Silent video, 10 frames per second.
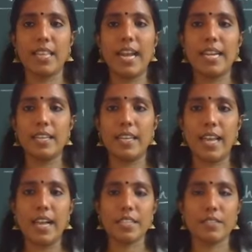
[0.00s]
that
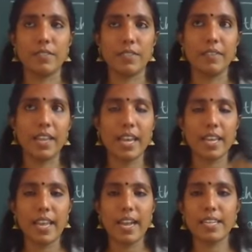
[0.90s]
we are
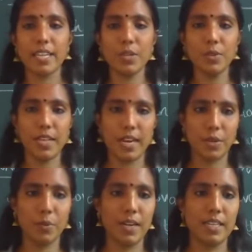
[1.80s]
reacting to
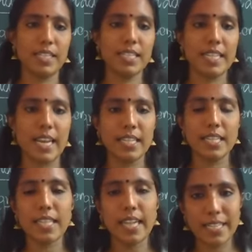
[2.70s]
that one. The
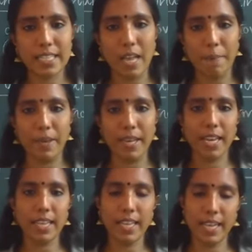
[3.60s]
changes that is
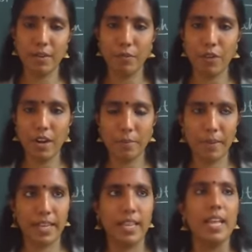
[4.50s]
happening in the
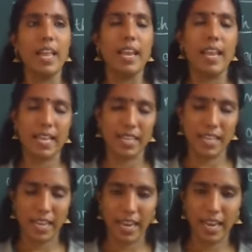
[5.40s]
environment, like
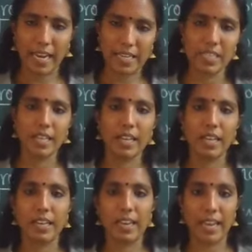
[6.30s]
heat,
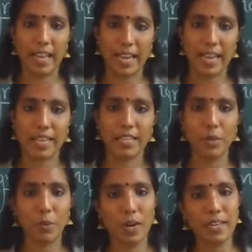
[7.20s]
light,
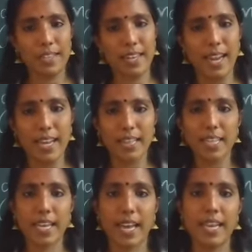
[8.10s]
water,
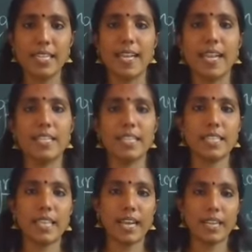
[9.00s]
anything, any
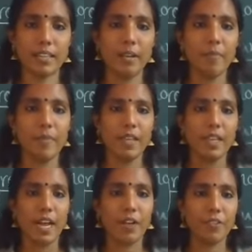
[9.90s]
changes that
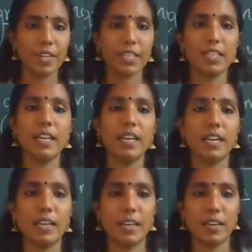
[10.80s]
affect
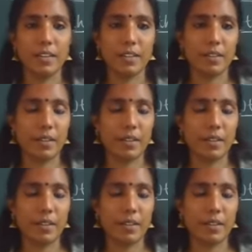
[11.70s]
the